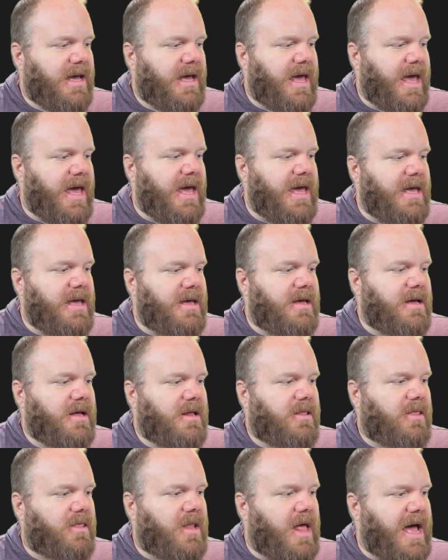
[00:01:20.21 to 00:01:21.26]
a
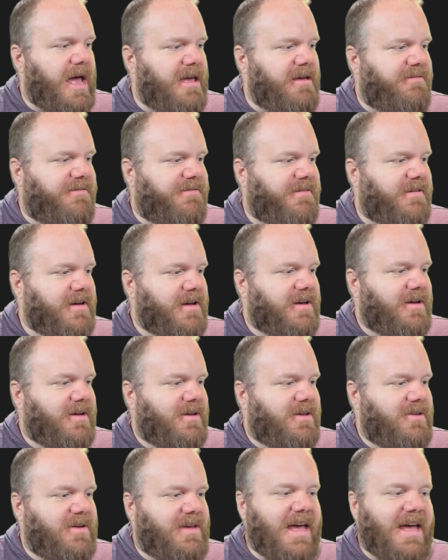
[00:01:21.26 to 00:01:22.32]
life,
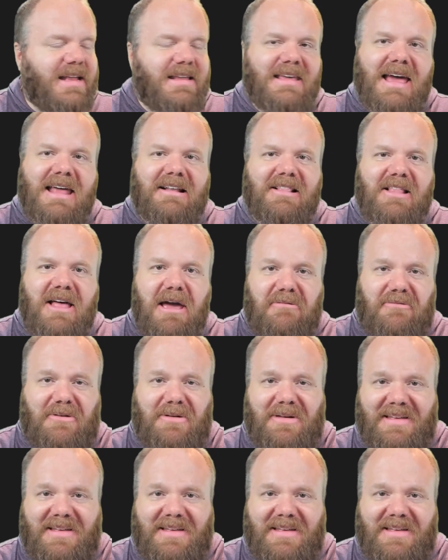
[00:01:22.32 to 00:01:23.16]
you can't get a life.